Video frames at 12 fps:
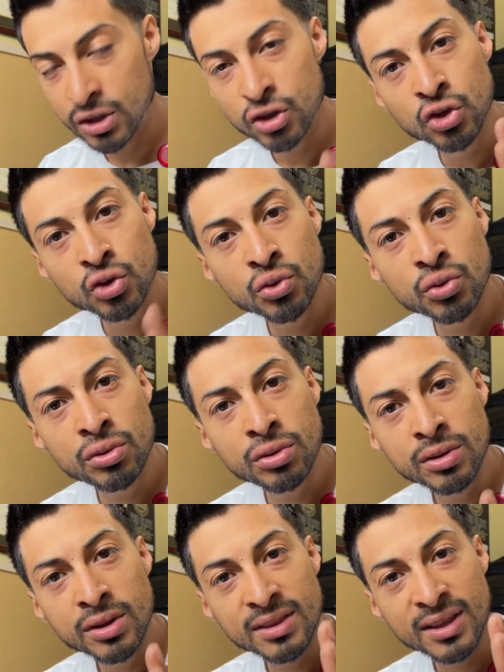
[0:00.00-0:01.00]

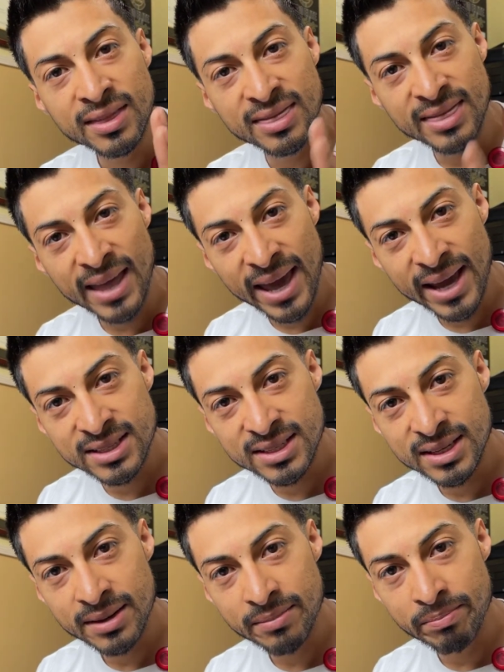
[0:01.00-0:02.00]
do the
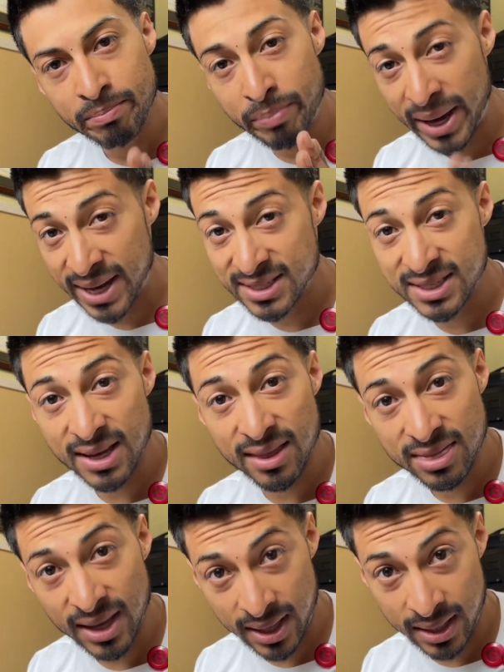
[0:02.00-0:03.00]
next best
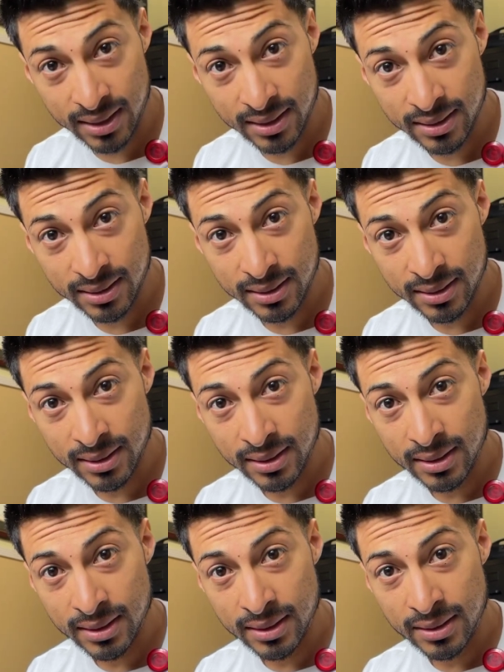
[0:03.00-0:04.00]
thing.
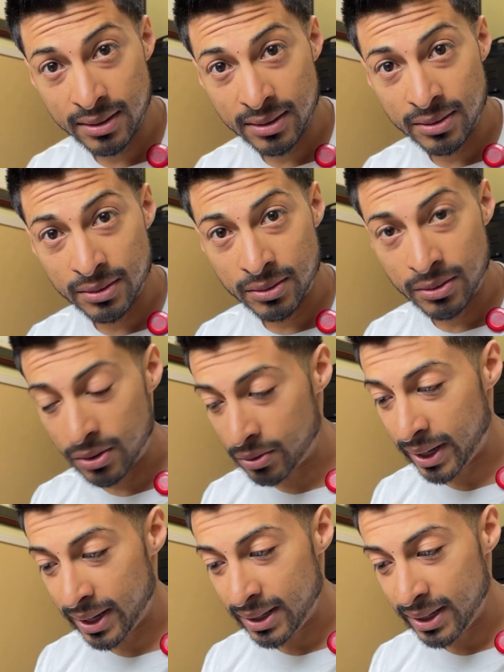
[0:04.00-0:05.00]

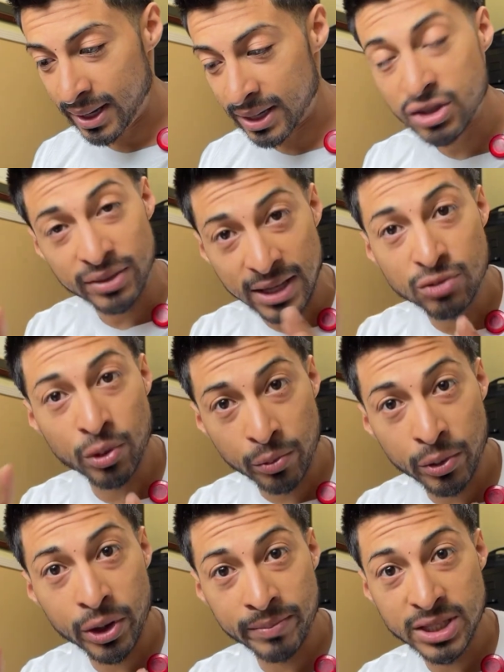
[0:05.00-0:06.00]
Okay, and so that's what
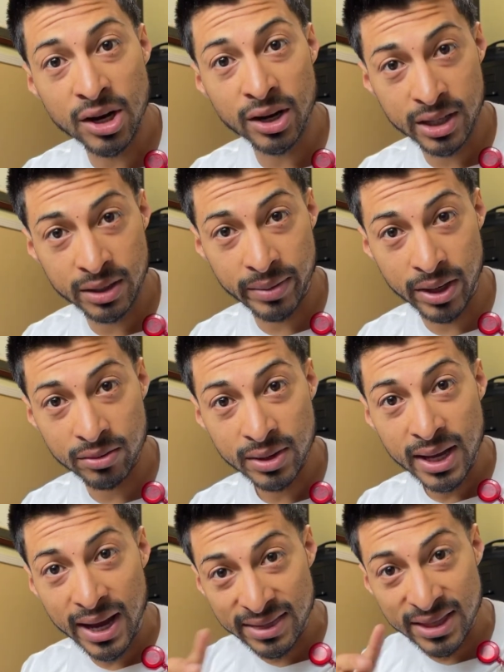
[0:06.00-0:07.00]
we're gonna be talking about.
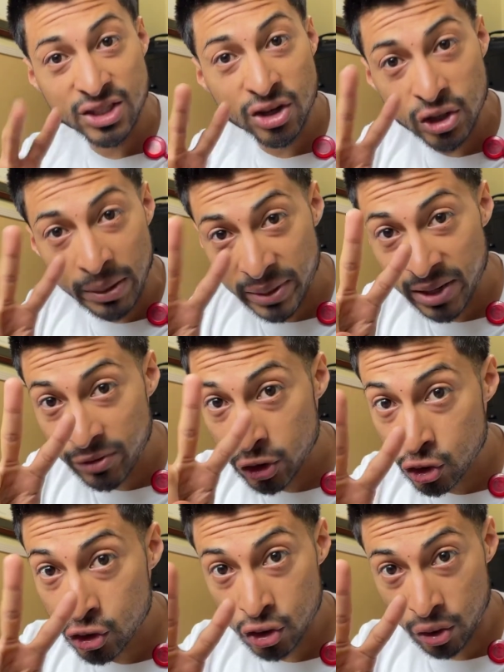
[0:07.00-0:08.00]
And I'm gonna give you
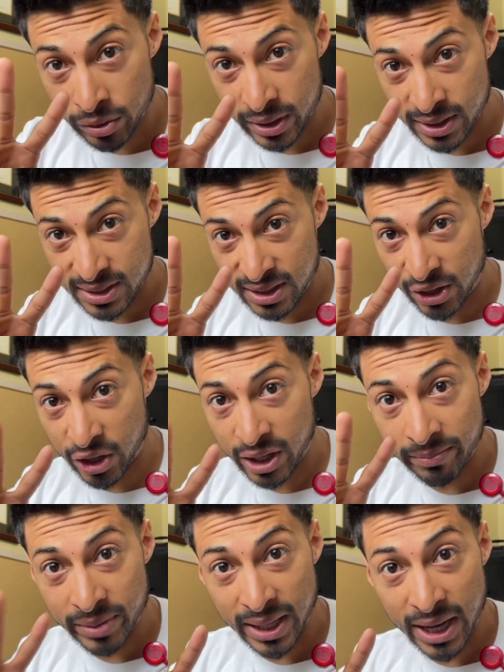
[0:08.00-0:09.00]
two stories that are
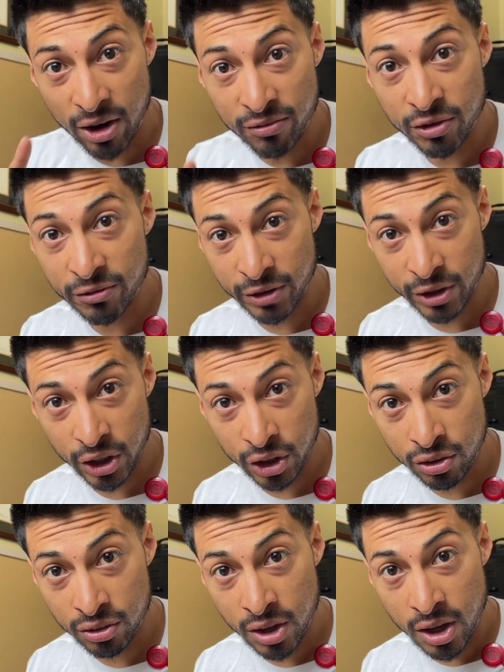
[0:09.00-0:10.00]
gonna be helpful for
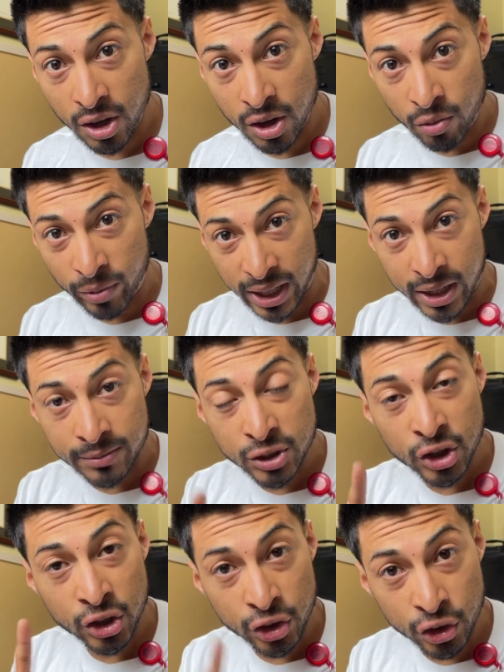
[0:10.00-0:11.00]
you when it comes
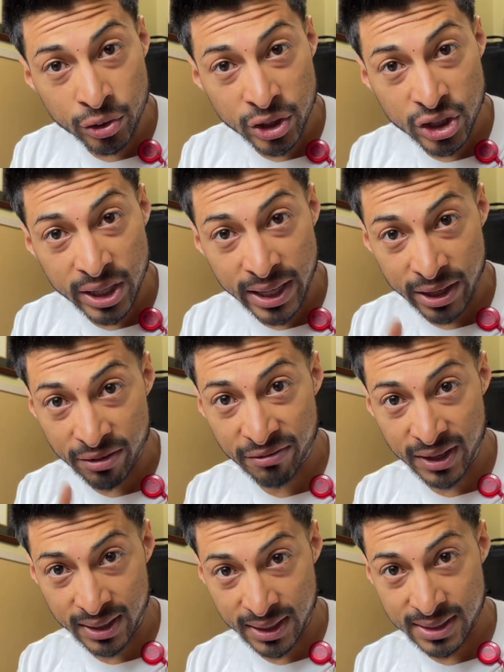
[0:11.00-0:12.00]
to your nutrition and your
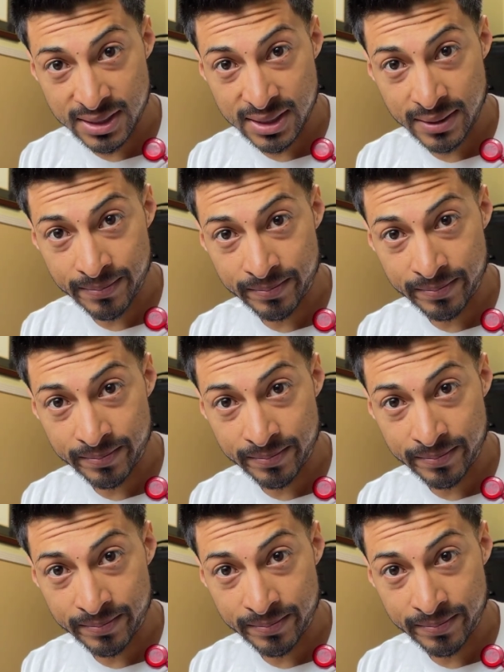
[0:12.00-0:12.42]
fitness.